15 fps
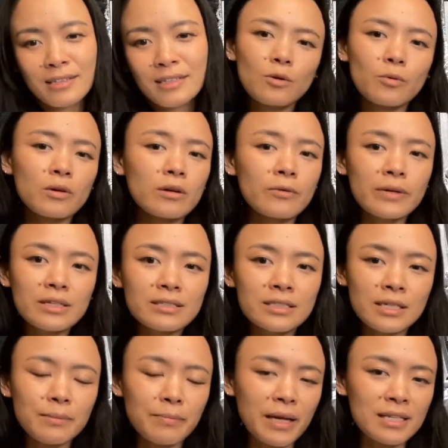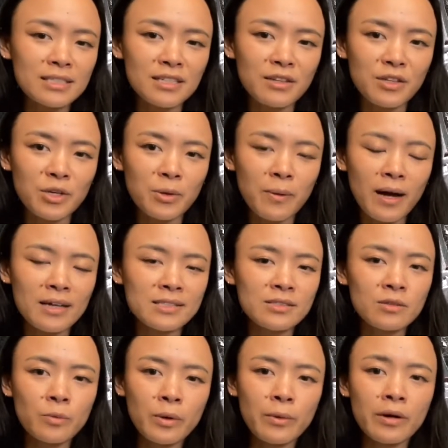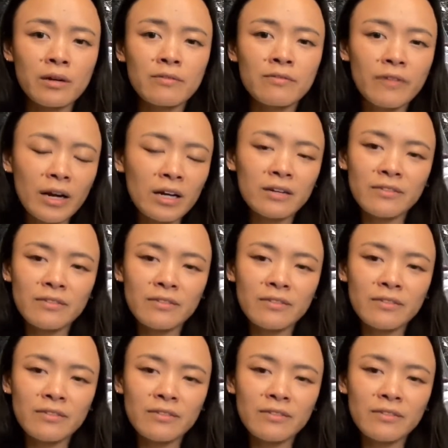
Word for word: We're a real team based in the US. We work very,